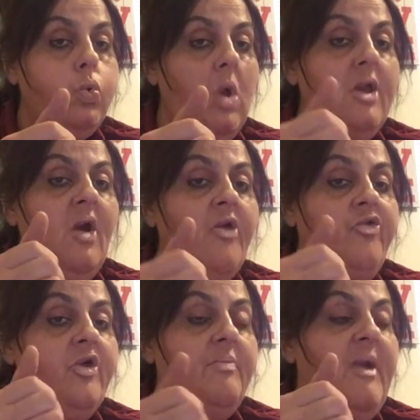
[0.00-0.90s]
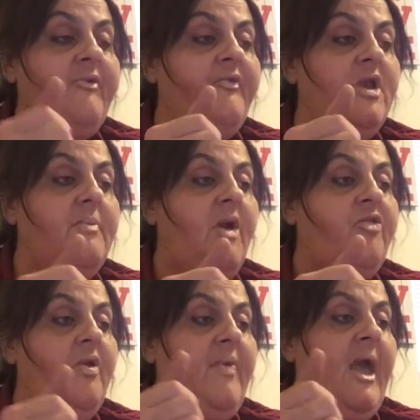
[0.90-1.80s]
I know I shouldn't make fun of
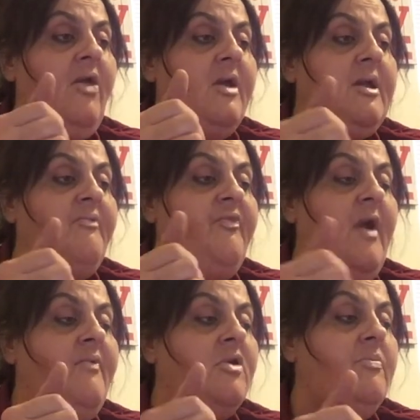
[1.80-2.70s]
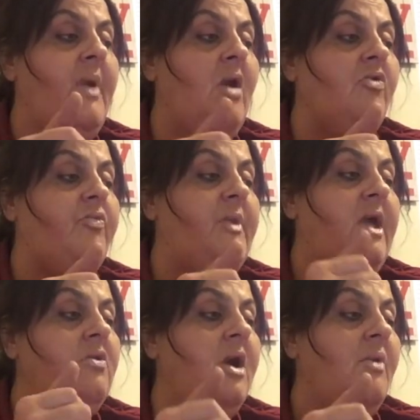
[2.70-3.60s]
myself. I act like I'm 500 pounds, but I
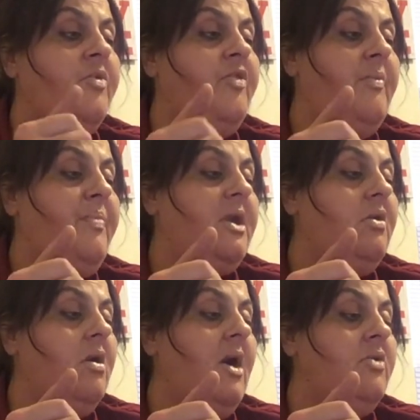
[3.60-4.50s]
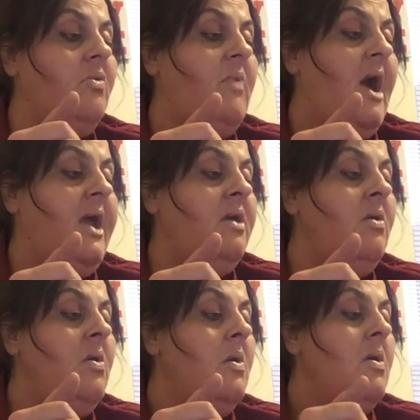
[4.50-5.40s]
know I always say big girl. I don't know why,
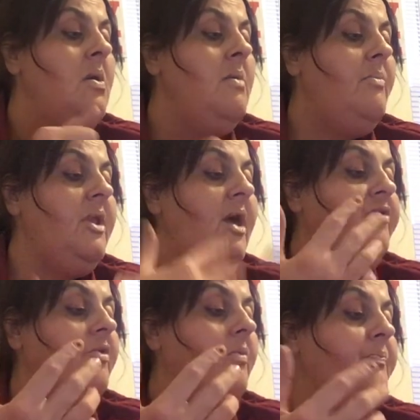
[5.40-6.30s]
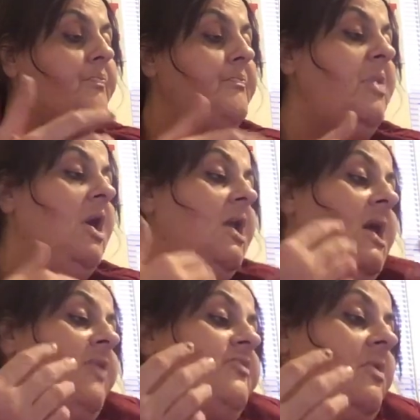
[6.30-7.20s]
but I do. But
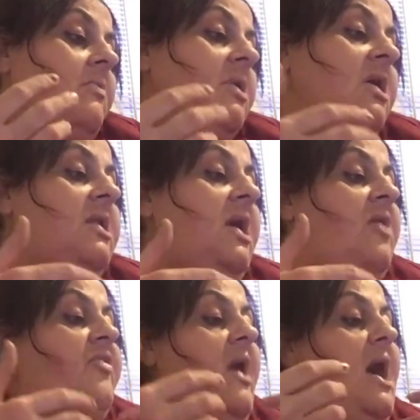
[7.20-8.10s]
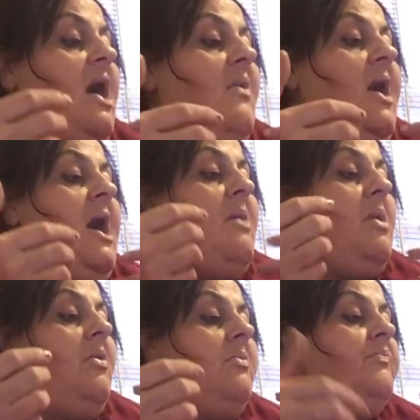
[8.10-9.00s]
I do. And that's how I want to
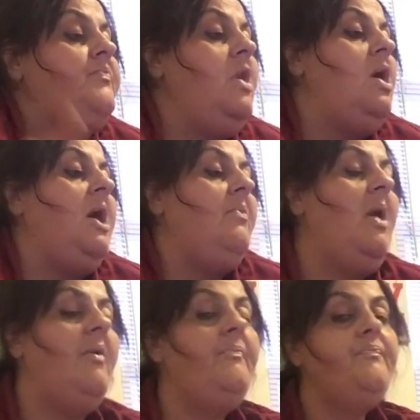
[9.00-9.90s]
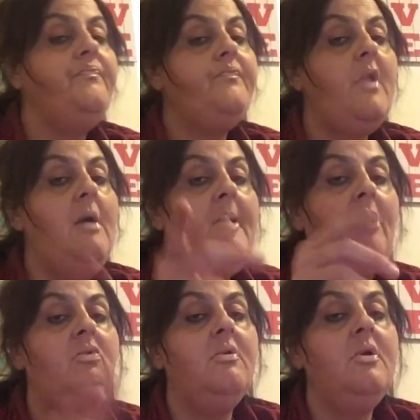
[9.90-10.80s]
roll. All right, well, I'm
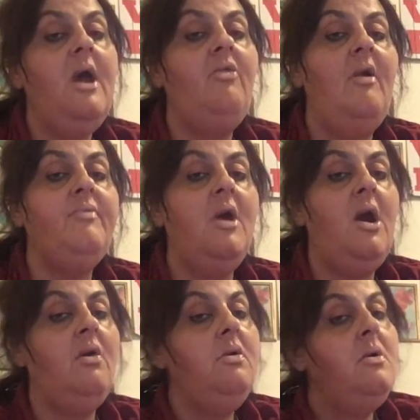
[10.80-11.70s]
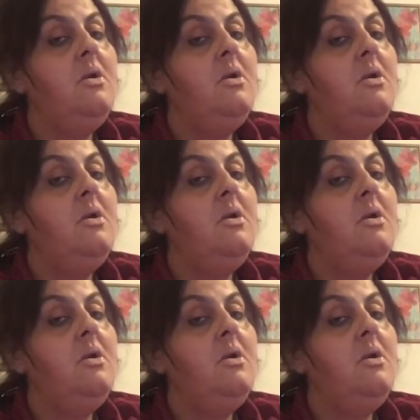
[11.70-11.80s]
out. I love y'all.